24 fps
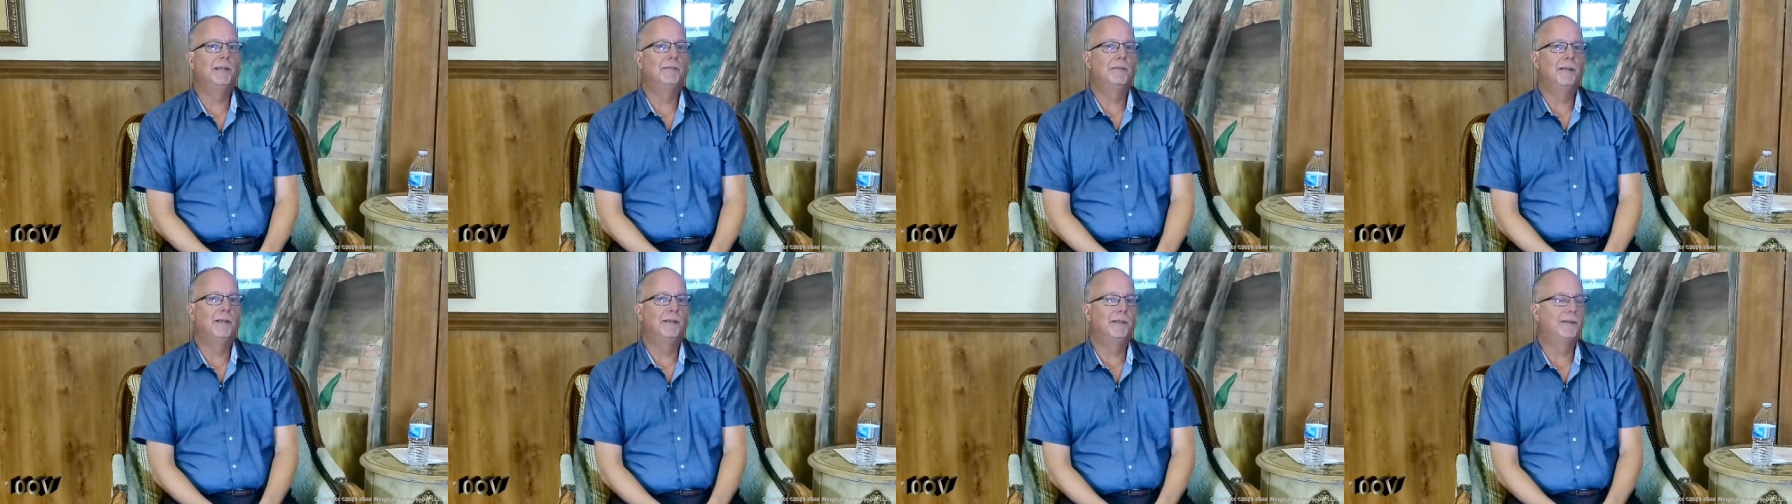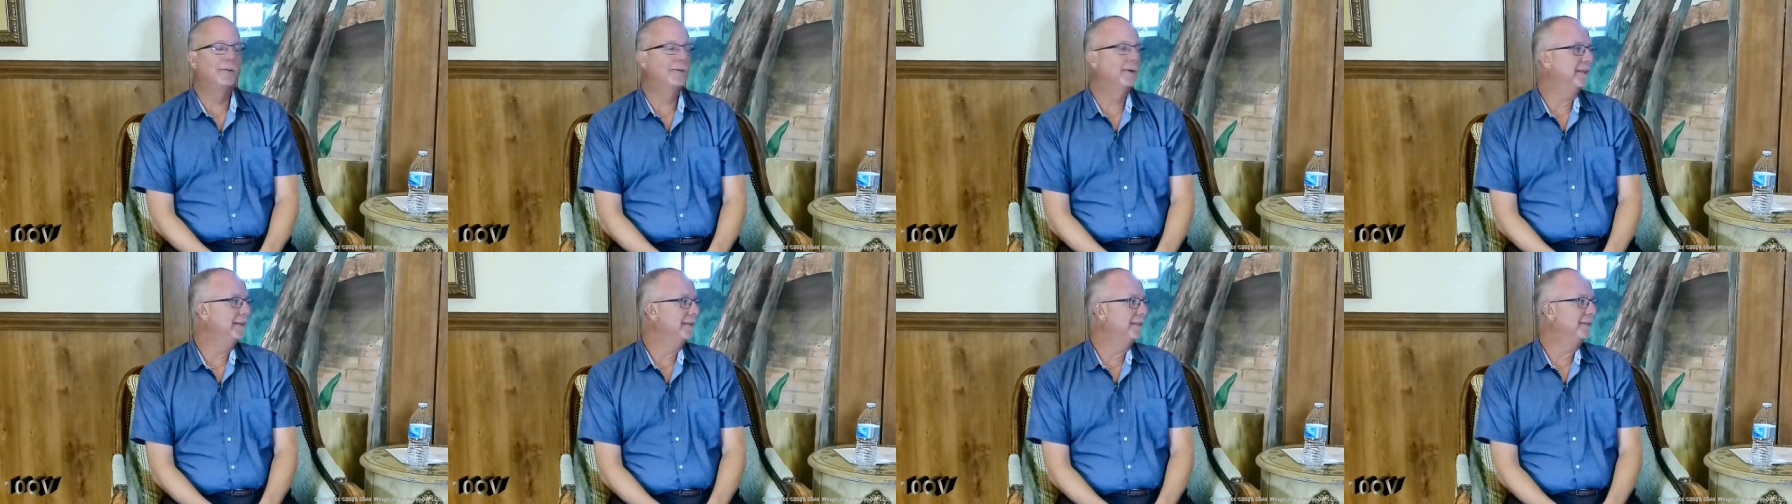many
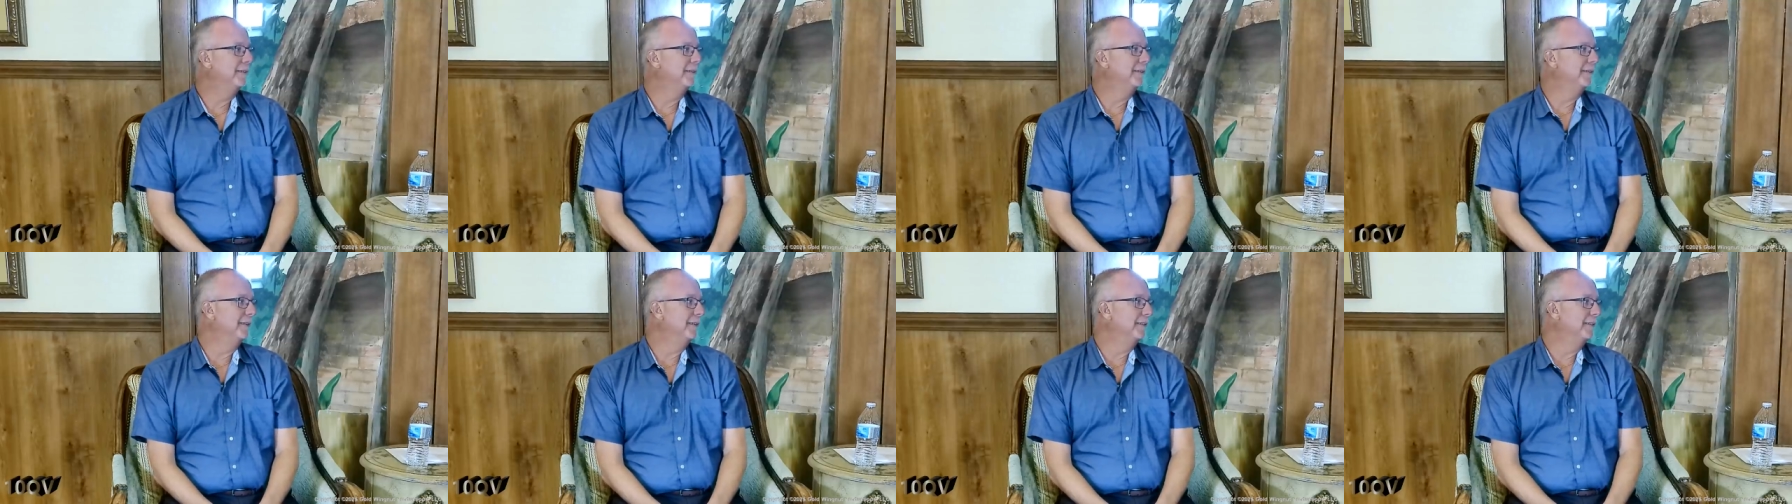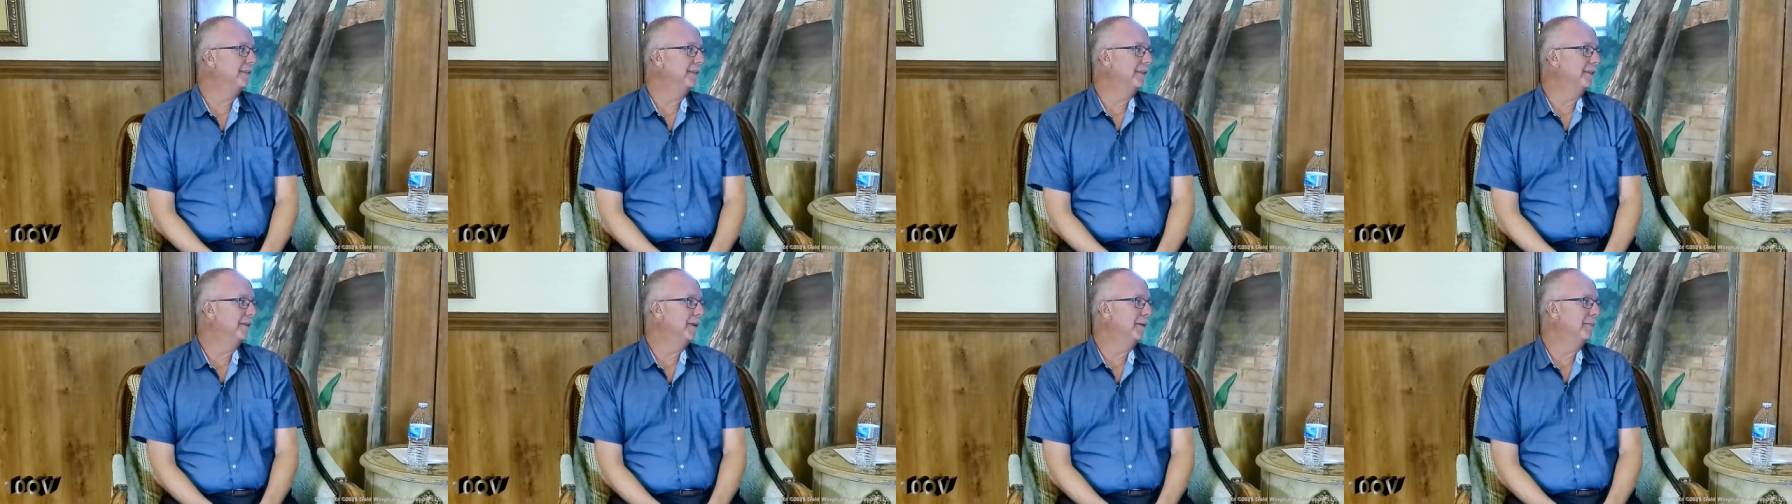great things
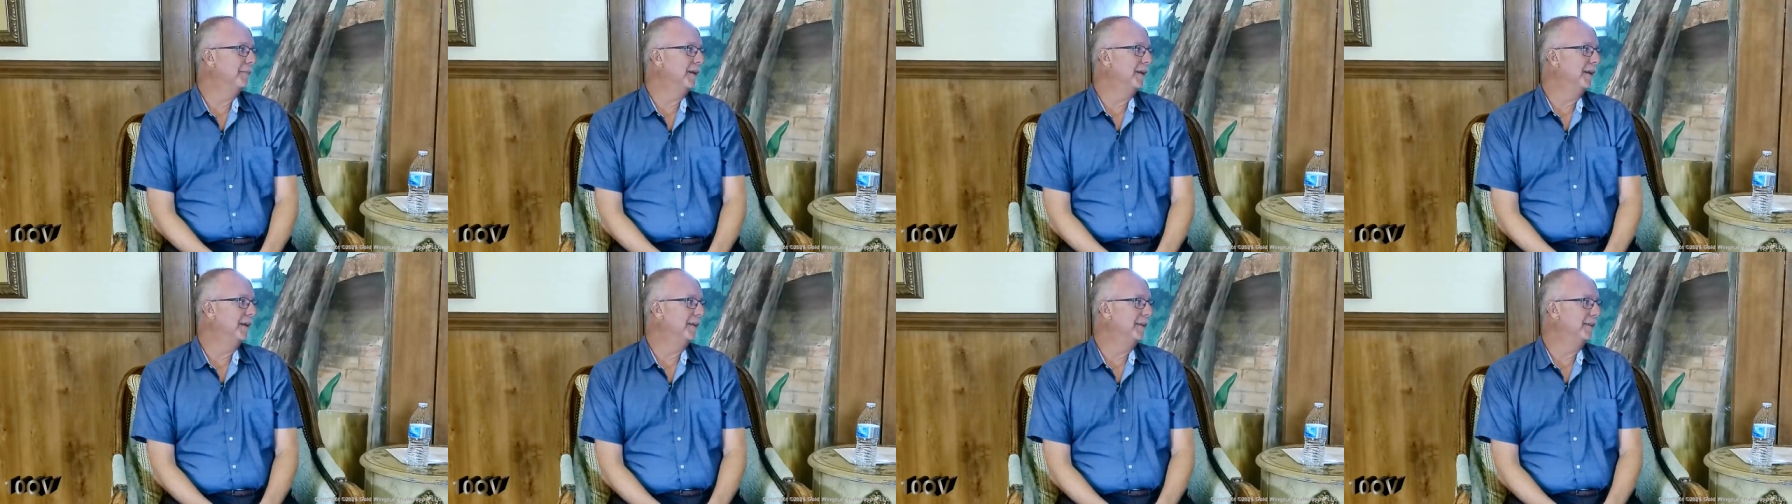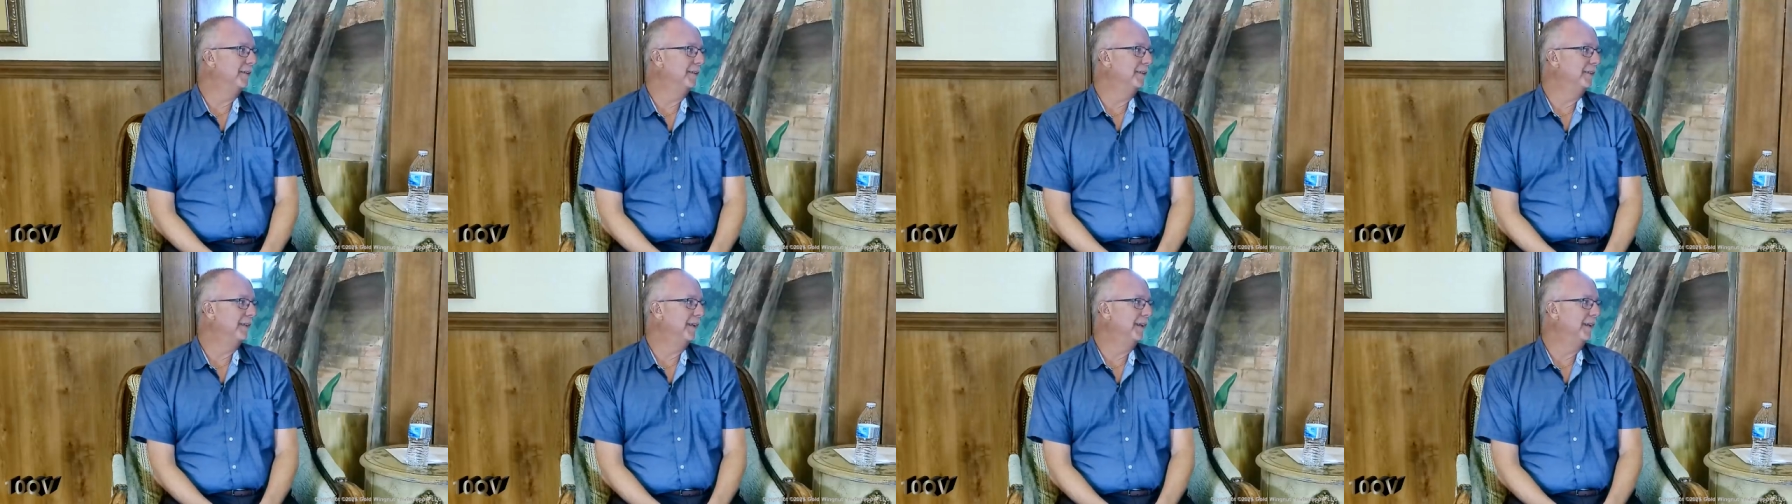to come ahead.
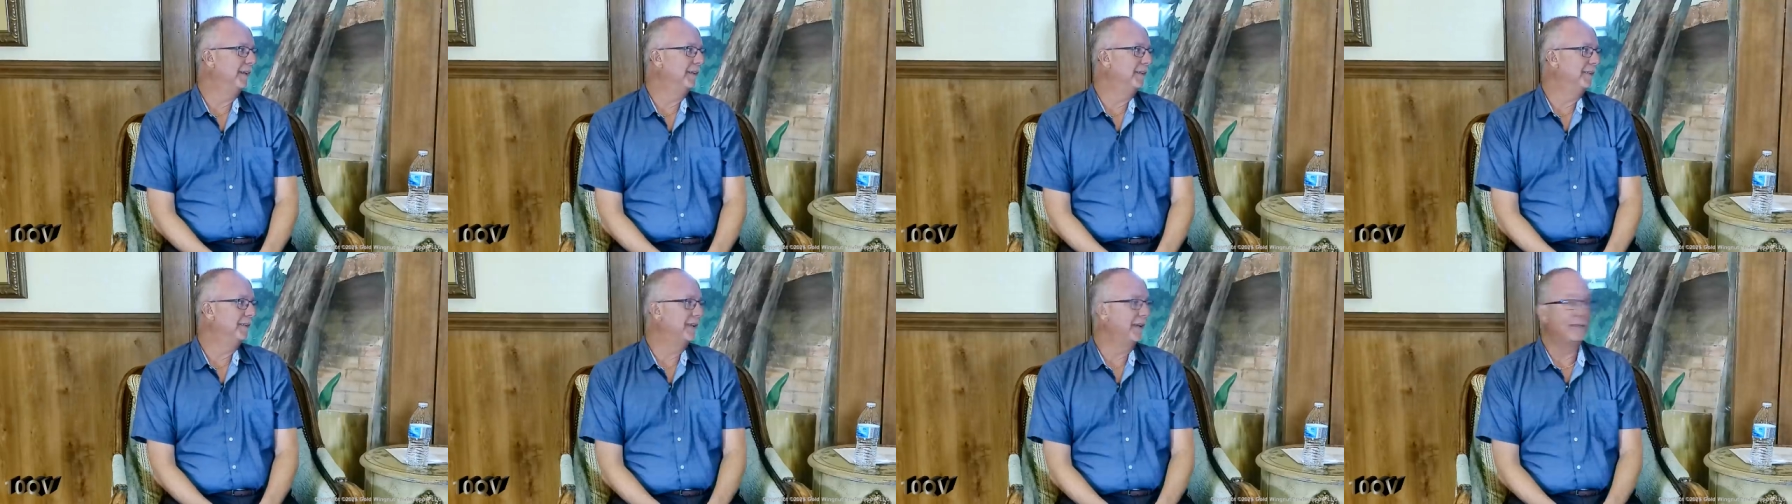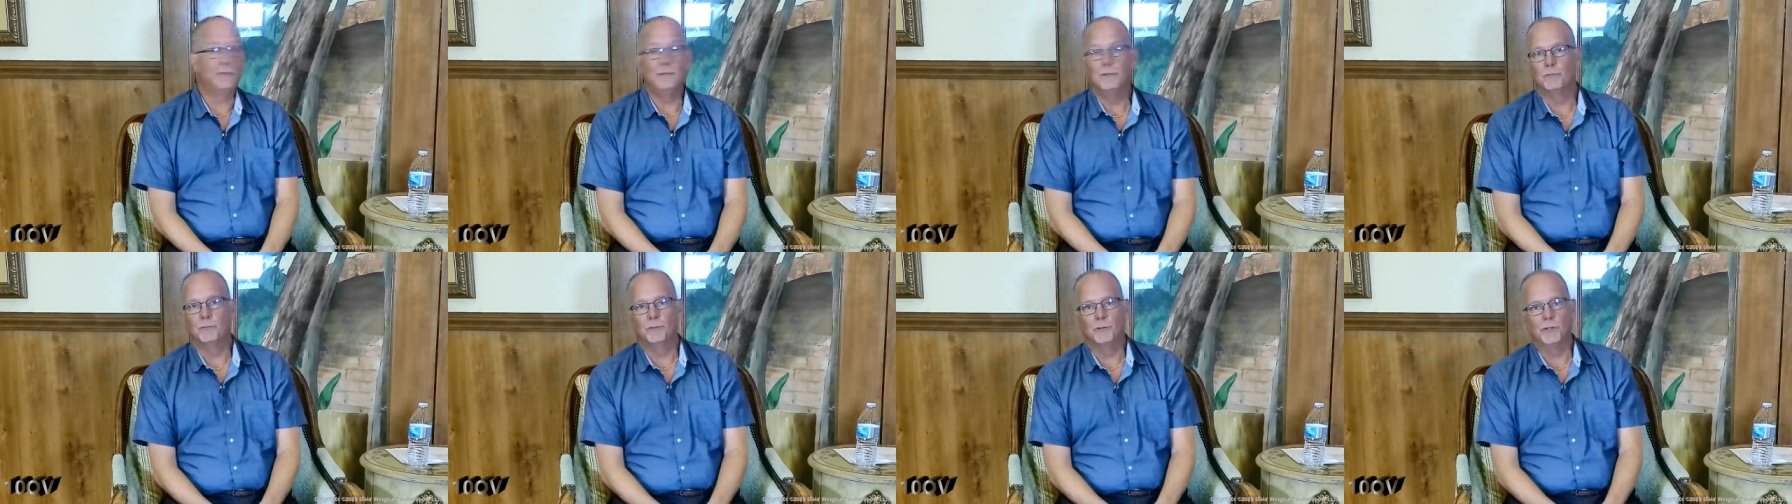And thank
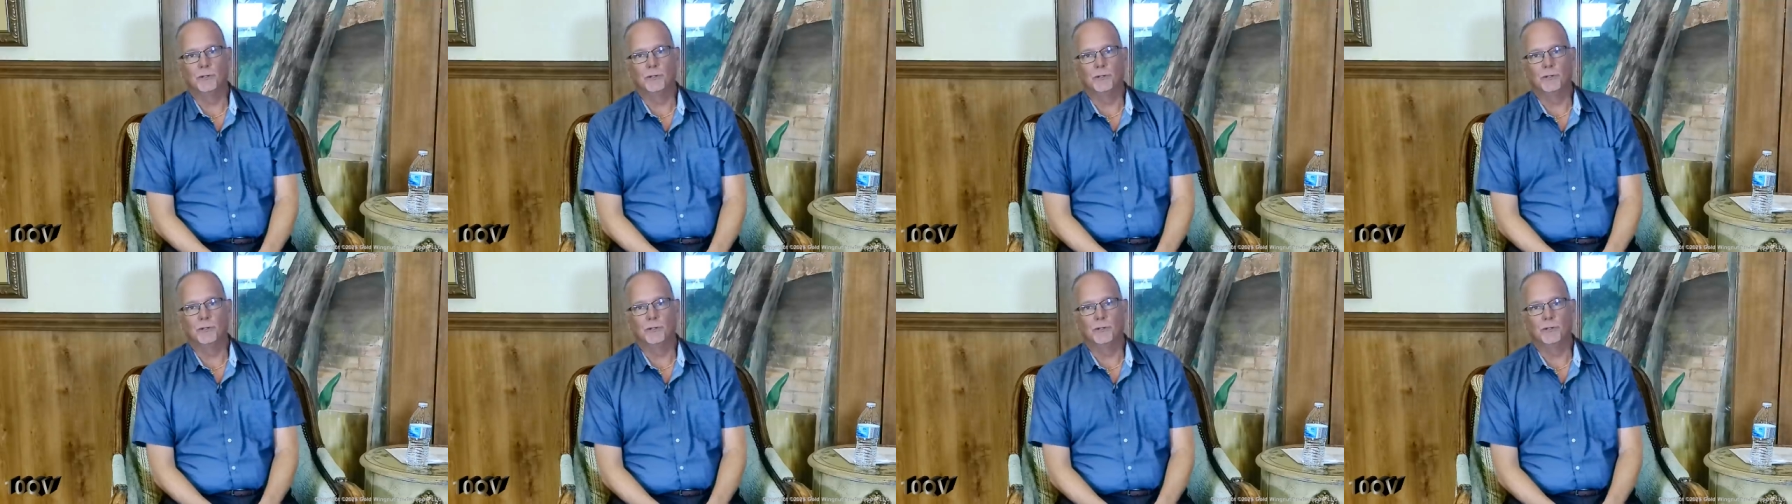you for the